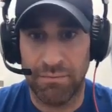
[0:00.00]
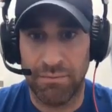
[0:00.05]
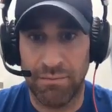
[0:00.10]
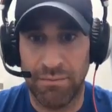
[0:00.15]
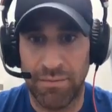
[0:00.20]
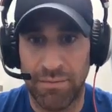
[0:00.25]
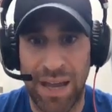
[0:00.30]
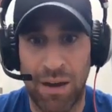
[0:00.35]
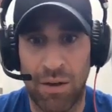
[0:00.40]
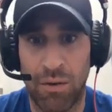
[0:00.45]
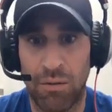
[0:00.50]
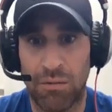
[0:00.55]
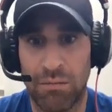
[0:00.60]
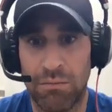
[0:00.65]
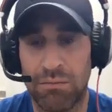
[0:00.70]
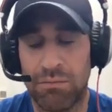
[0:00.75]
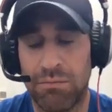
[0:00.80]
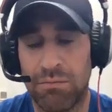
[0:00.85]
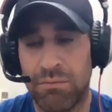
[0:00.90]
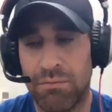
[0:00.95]
Now,
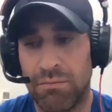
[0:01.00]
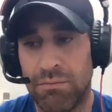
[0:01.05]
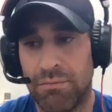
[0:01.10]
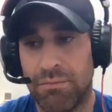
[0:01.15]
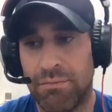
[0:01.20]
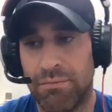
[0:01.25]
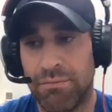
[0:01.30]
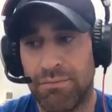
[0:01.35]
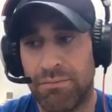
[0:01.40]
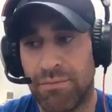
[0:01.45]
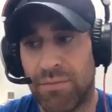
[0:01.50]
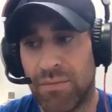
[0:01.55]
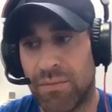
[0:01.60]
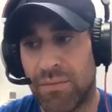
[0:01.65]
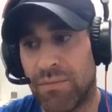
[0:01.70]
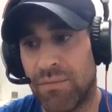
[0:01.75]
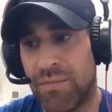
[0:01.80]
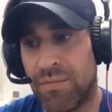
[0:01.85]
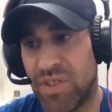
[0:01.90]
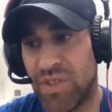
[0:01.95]

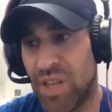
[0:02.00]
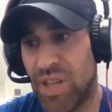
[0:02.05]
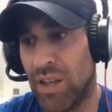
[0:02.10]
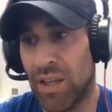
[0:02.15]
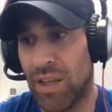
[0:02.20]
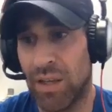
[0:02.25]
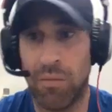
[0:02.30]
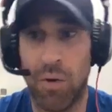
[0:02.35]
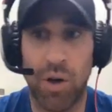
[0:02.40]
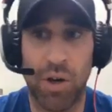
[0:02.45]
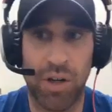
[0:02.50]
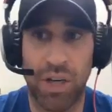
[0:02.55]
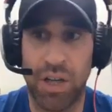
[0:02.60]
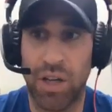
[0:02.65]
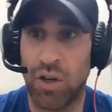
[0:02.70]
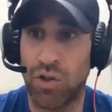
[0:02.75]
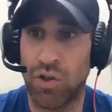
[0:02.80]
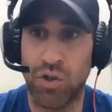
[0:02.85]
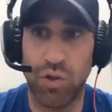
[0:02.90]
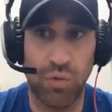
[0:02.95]
selling and marketing
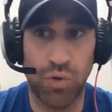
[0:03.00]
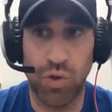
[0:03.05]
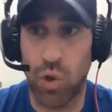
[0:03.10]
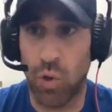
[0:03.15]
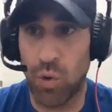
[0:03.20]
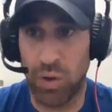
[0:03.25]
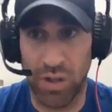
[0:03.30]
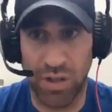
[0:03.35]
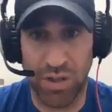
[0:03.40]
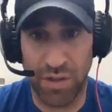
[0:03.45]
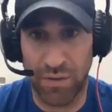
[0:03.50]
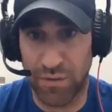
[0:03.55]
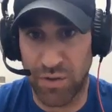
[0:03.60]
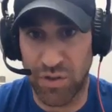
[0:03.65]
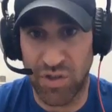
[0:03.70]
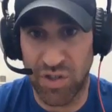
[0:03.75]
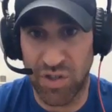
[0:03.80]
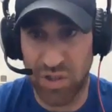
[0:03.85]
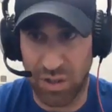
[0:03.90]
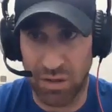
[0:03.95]
are two totally different
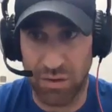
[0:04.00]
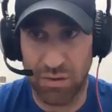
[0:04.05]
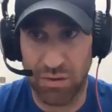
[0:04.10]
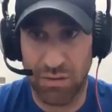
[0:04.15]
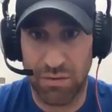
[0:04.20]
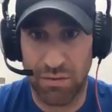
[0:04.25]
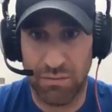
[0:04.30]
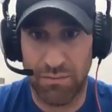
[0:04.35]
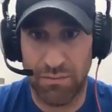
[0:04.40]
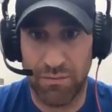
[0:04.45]
skills.